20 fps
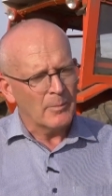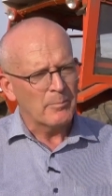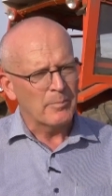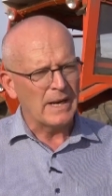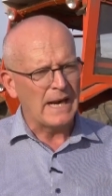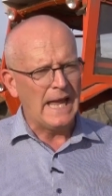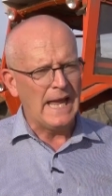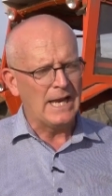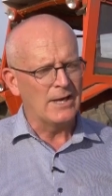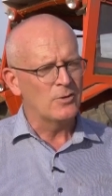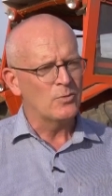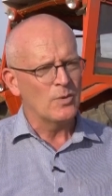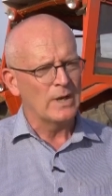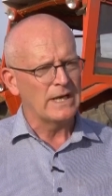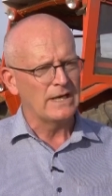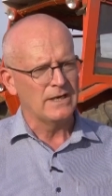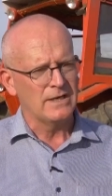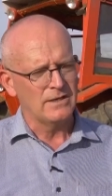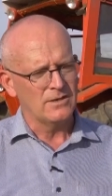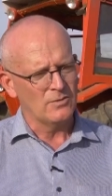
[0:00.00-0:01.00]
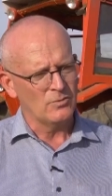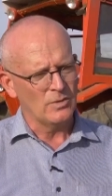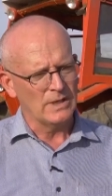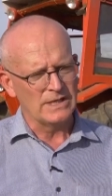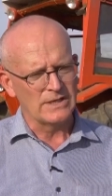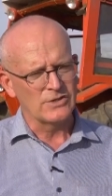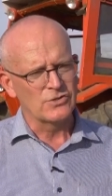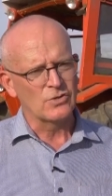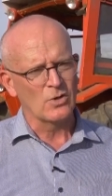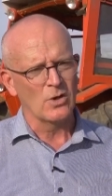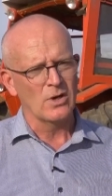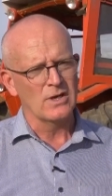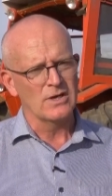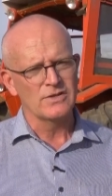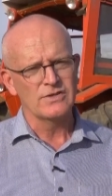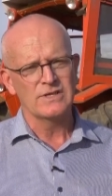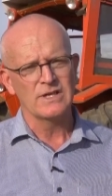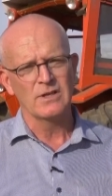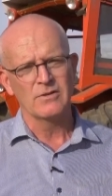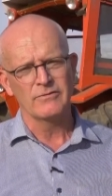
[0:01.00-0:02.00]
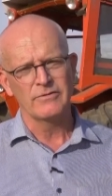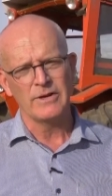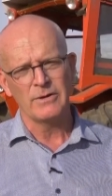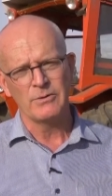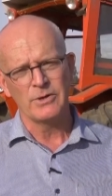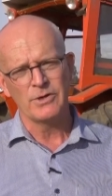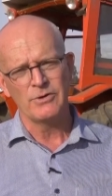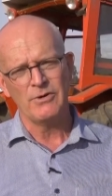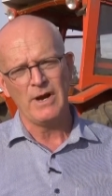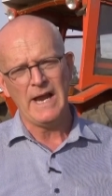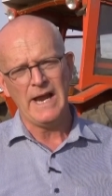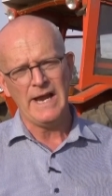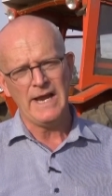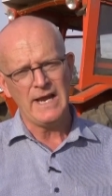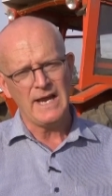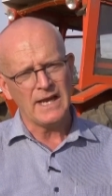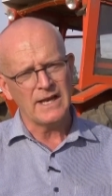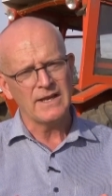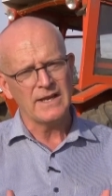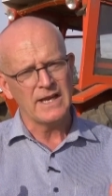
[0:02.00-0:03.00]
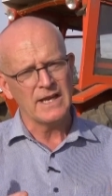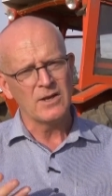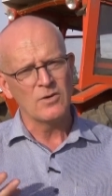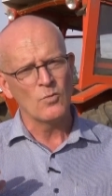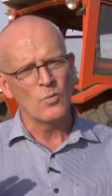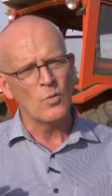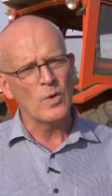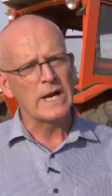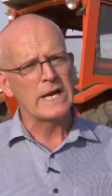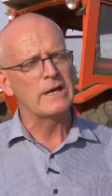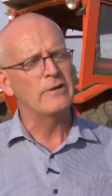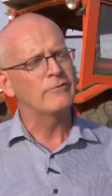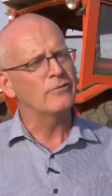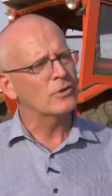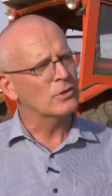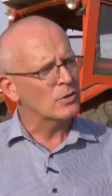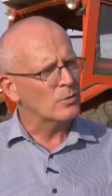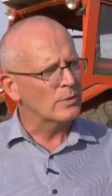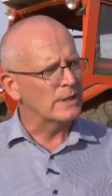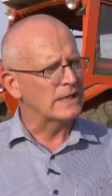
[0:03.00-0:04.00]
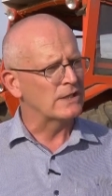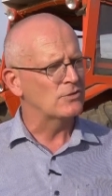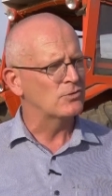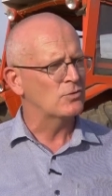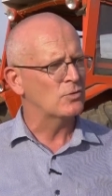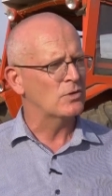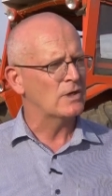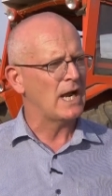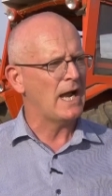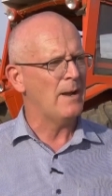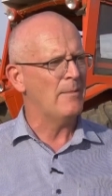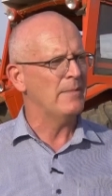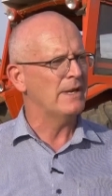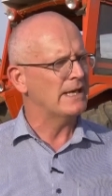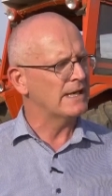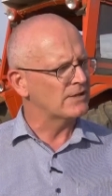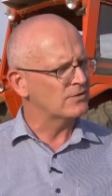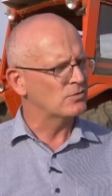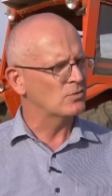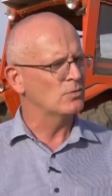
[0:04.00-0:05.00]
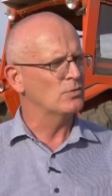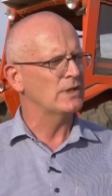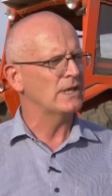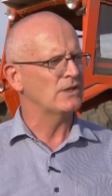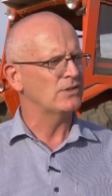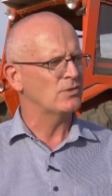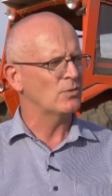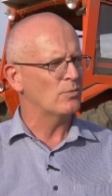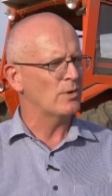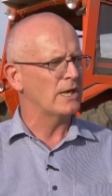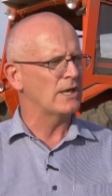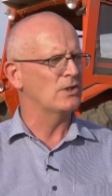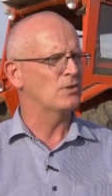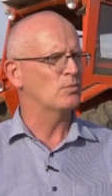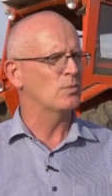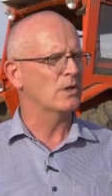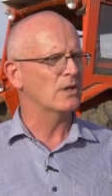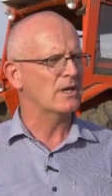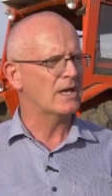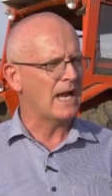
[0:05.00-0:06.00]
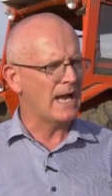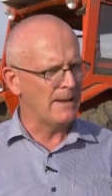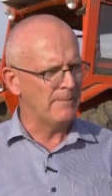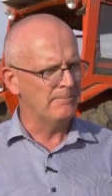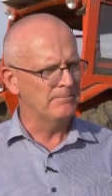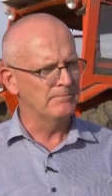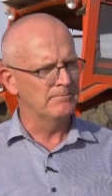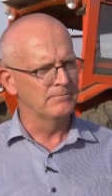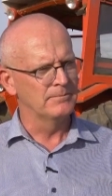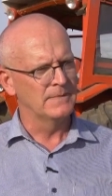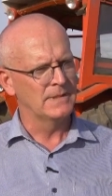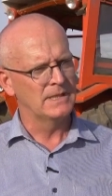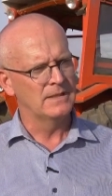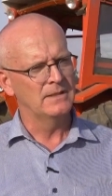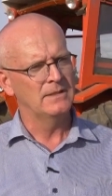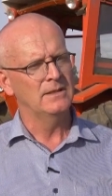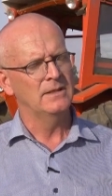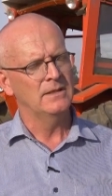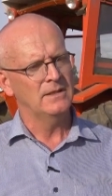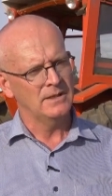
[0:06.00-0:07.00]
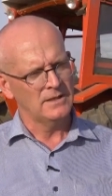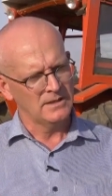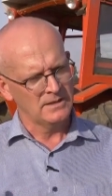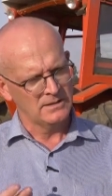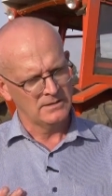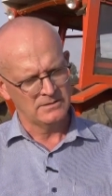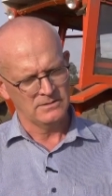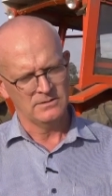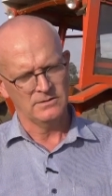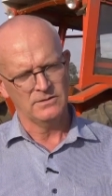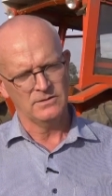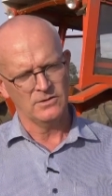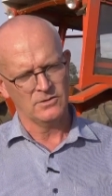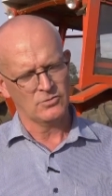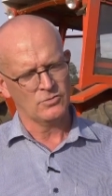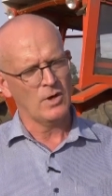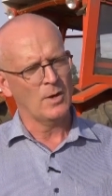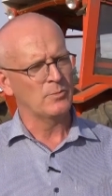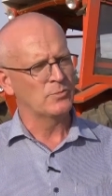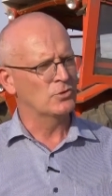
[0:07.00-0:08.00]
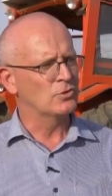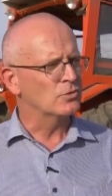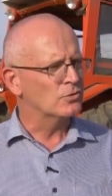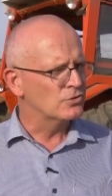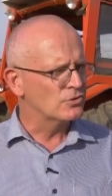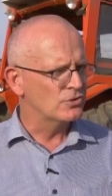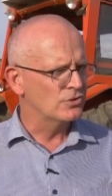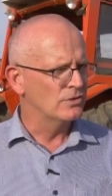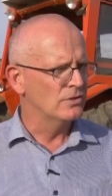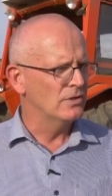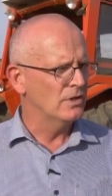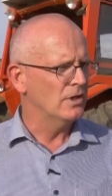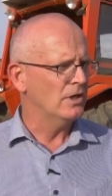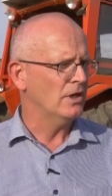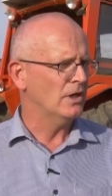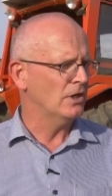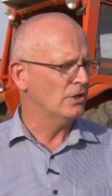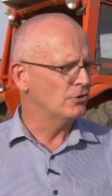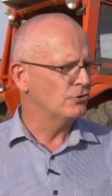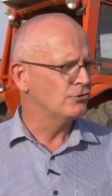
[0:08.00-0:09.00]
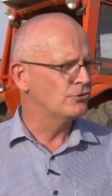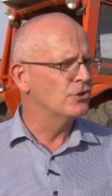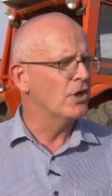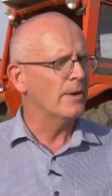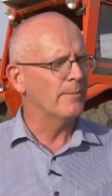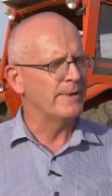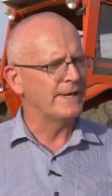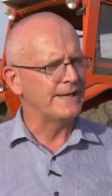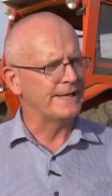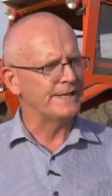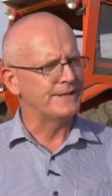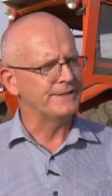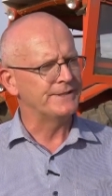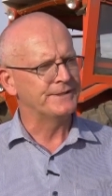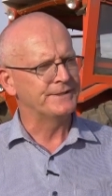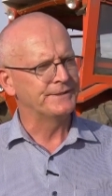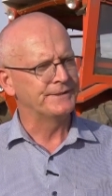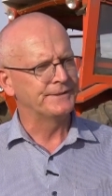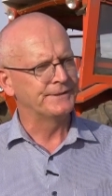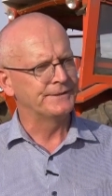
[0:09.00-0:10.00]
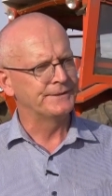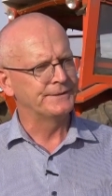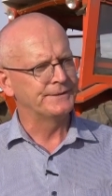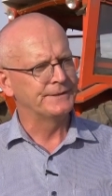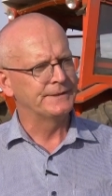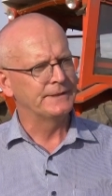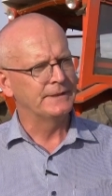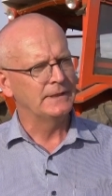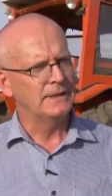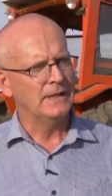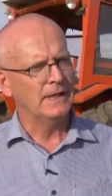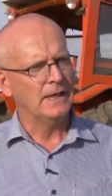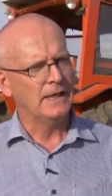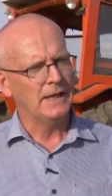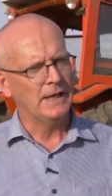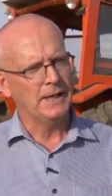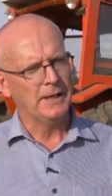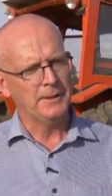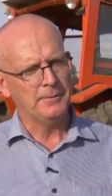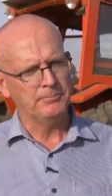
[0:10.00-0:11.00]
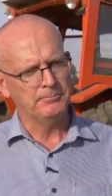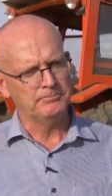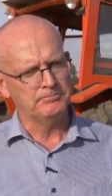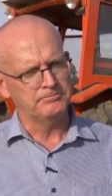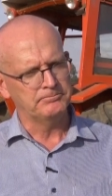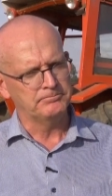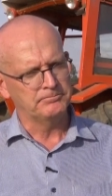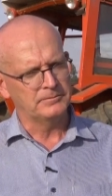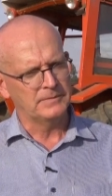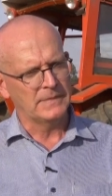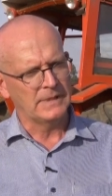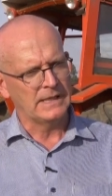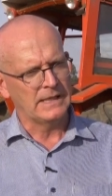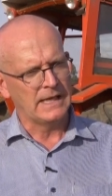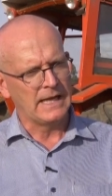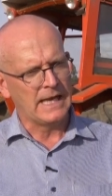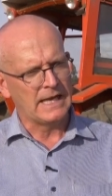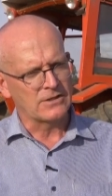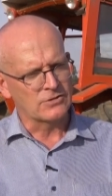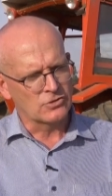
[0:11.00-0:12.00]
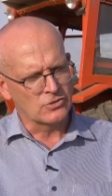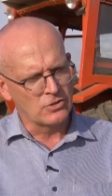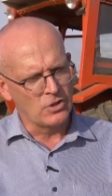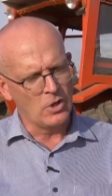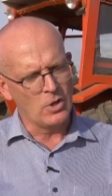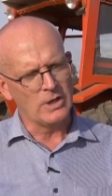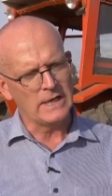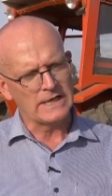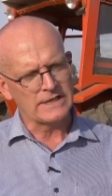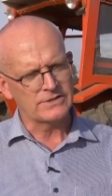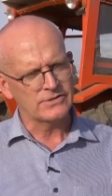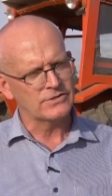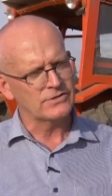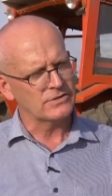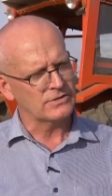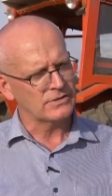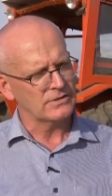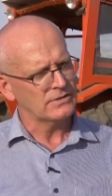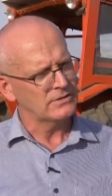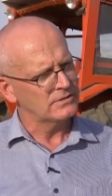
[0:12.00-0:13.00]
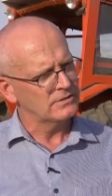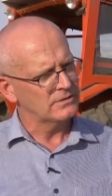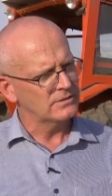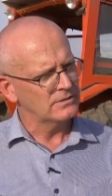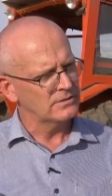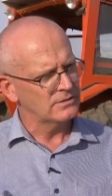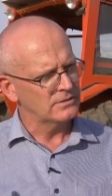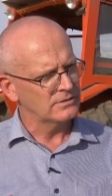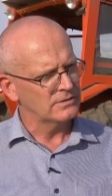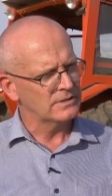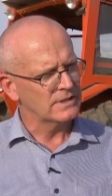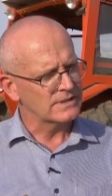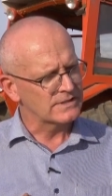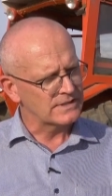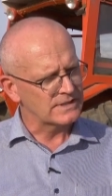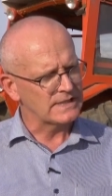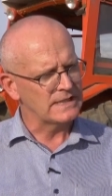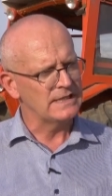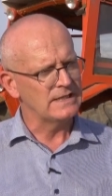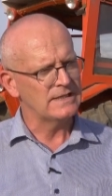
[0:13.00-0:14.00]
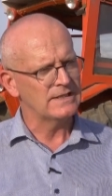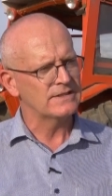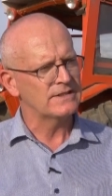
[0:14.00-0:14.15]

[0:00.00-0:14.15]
plant when, when the soil is still very dry and then wait for the rains to come and as soon as the rains will come, the crop should uh, germinate. Um, as long as the seed